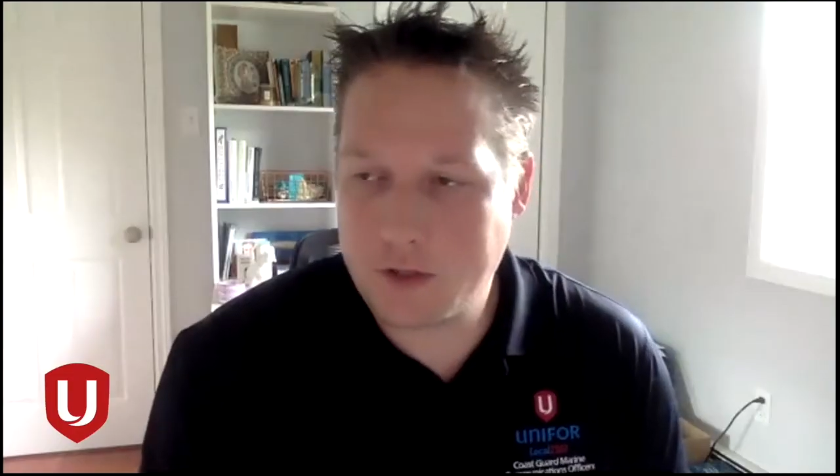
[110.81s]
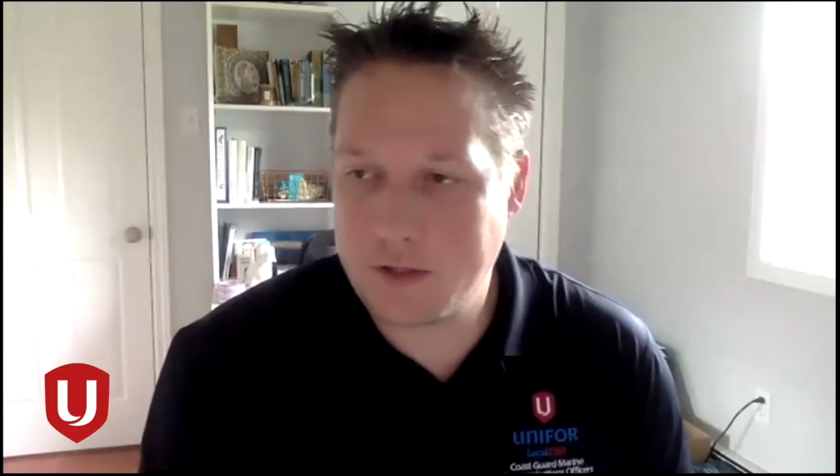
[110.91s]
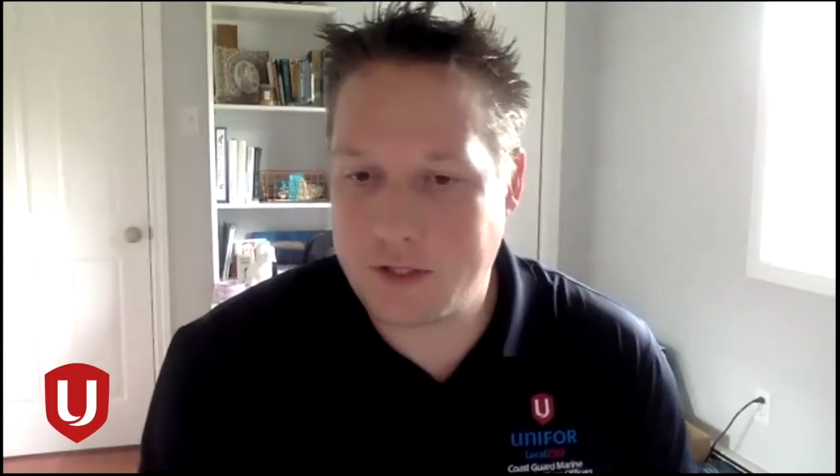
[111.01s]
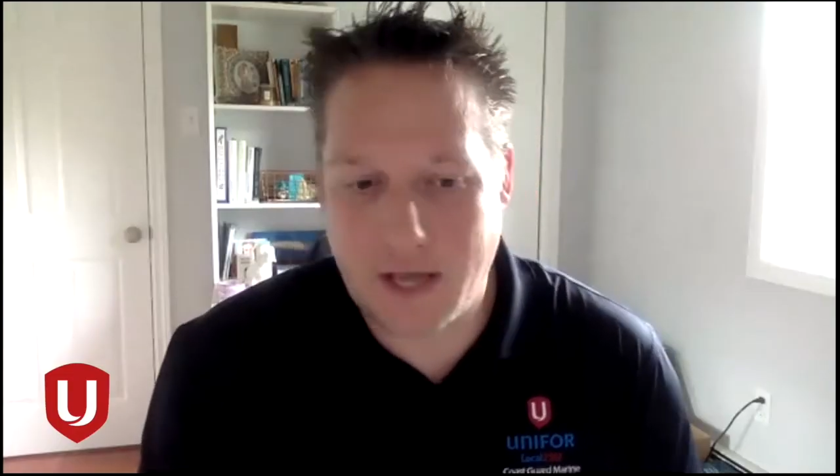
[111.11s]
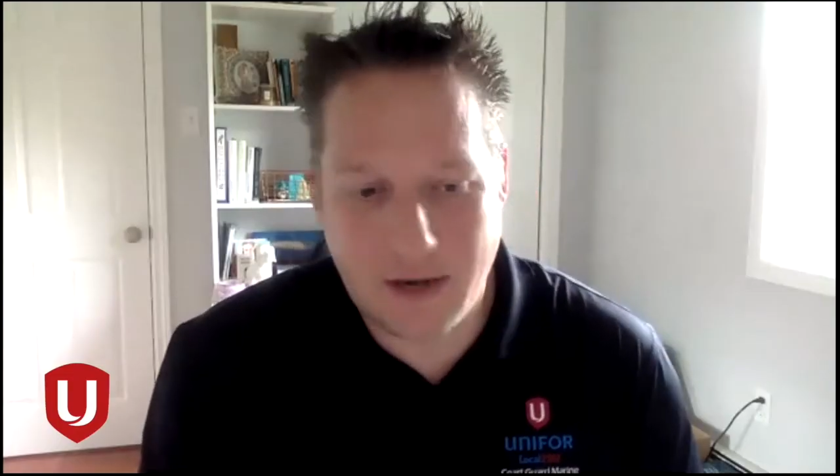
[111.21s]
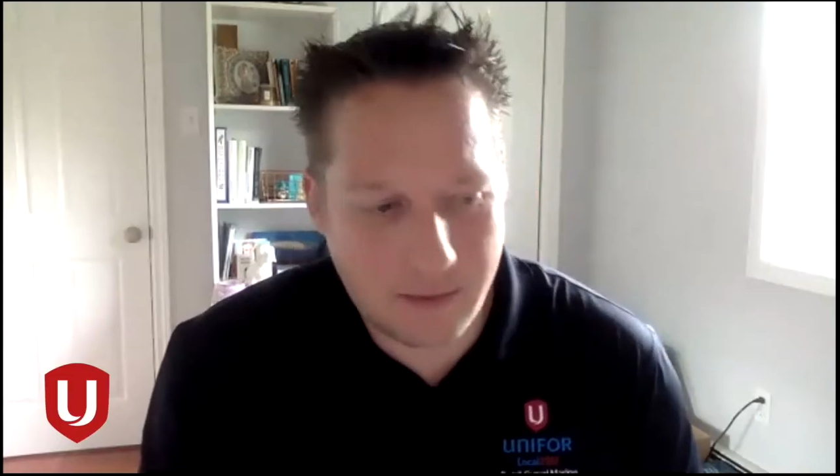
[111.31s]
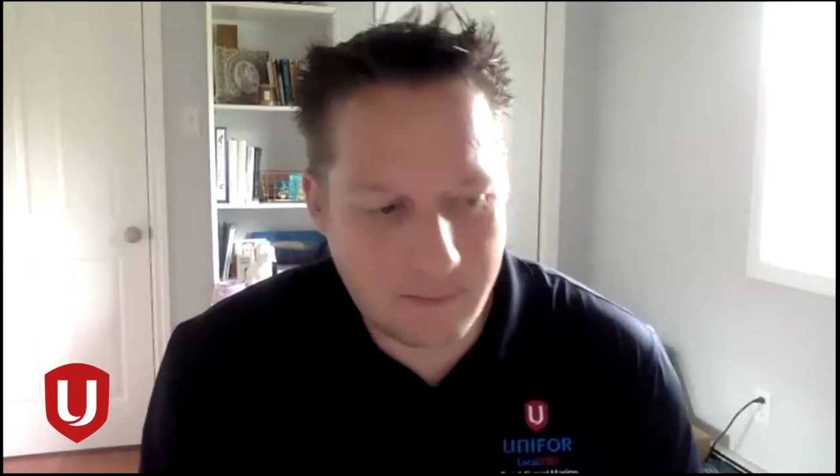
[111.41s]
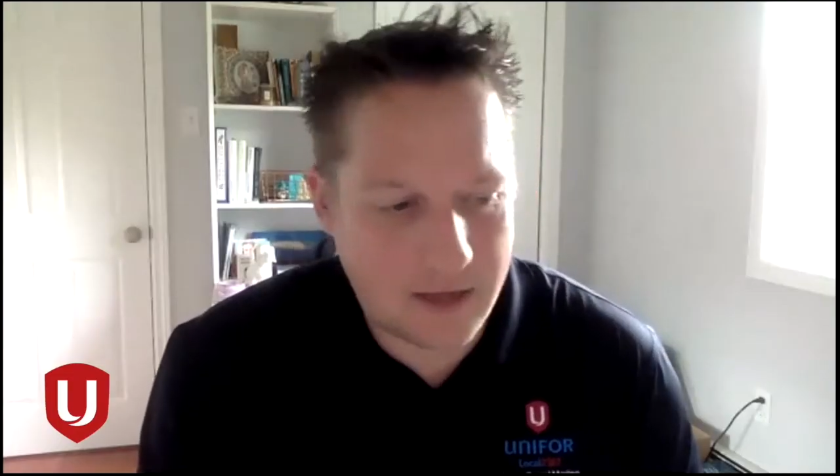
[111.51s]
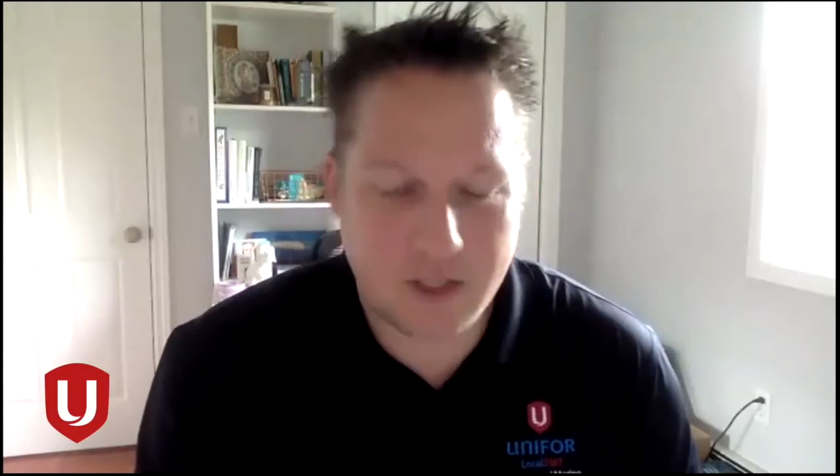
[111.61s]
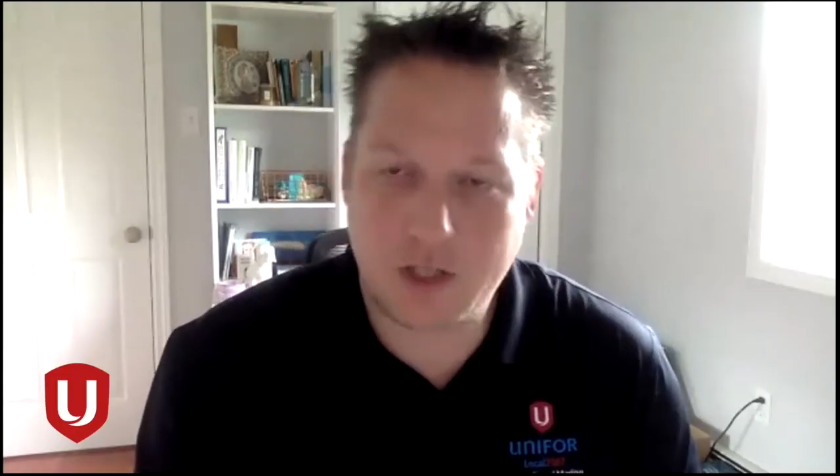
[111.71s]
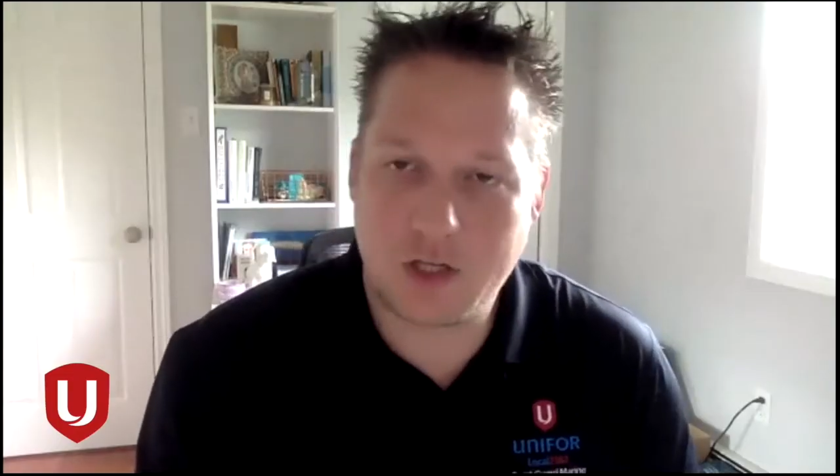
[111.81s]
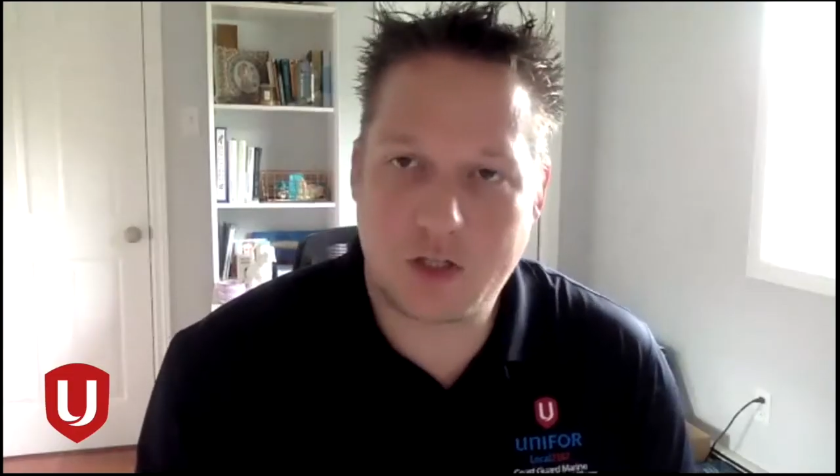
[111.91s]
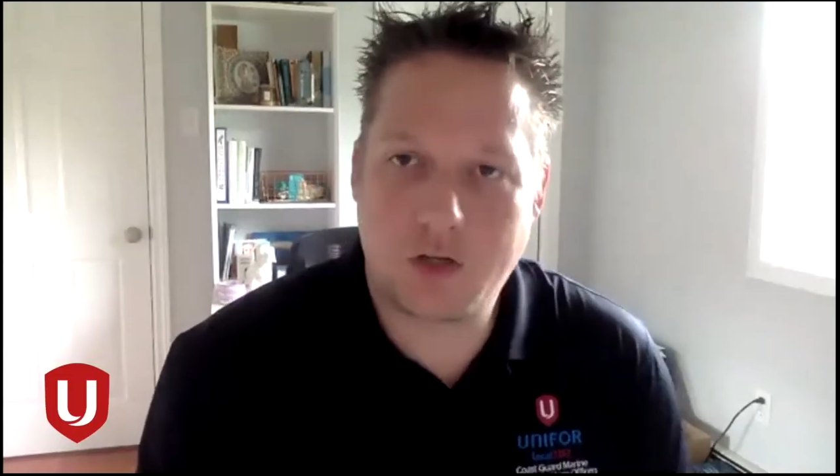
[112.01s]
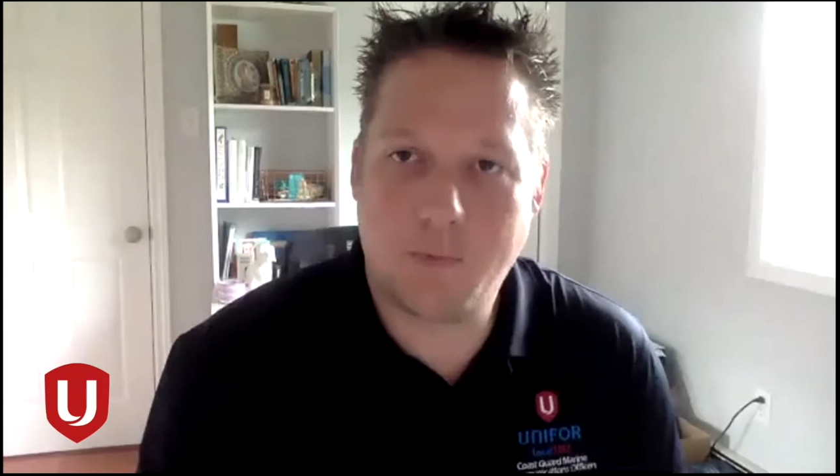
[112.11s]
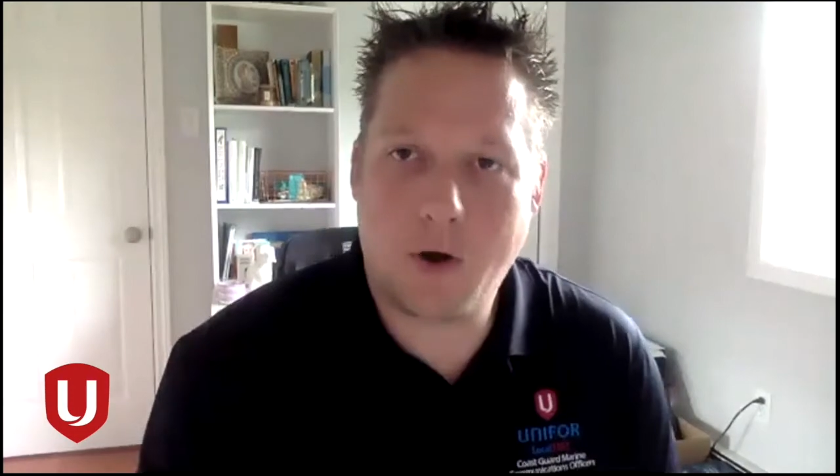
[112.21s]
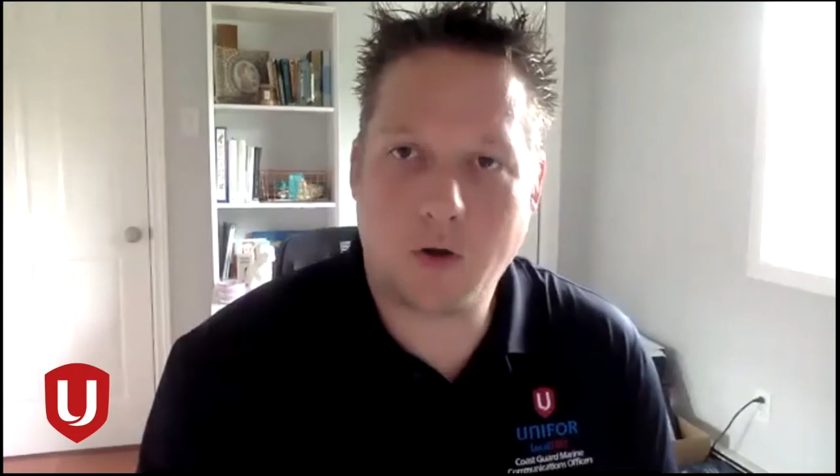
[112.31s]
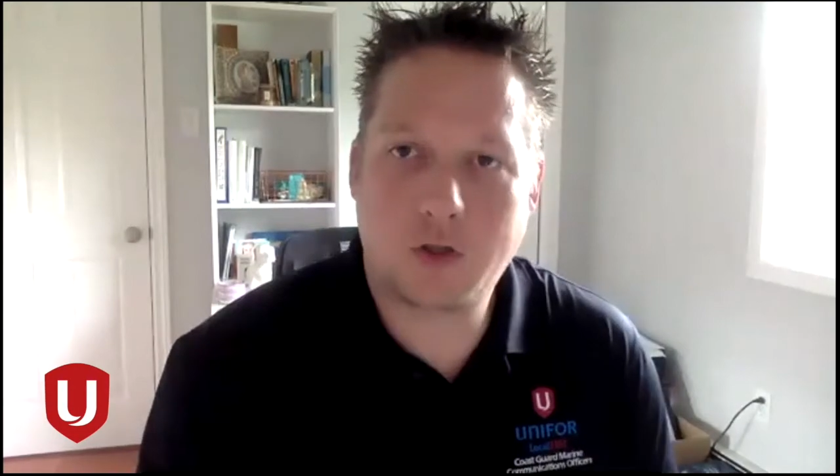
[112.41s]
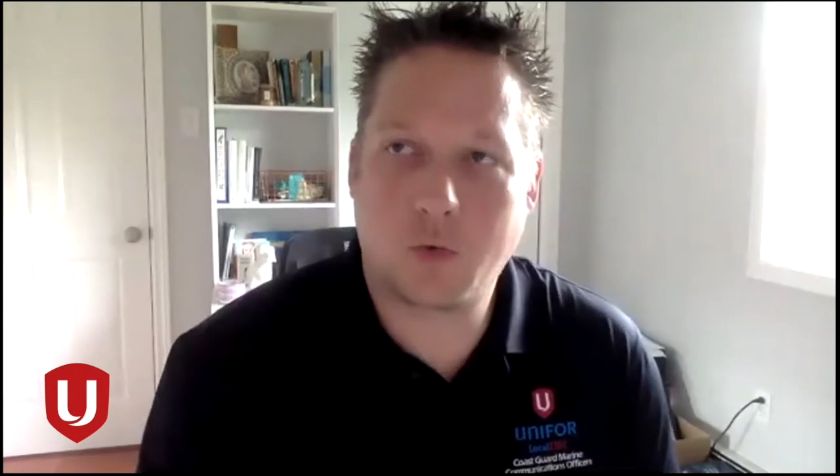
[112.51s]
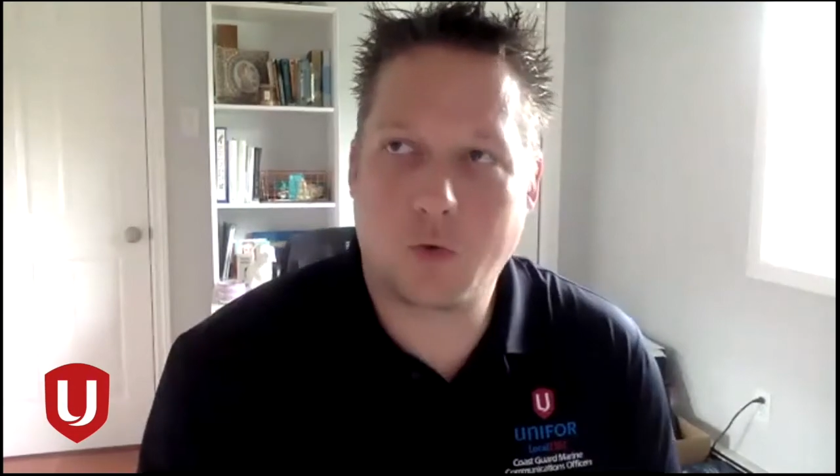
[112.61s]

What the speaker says: sending messages to boats.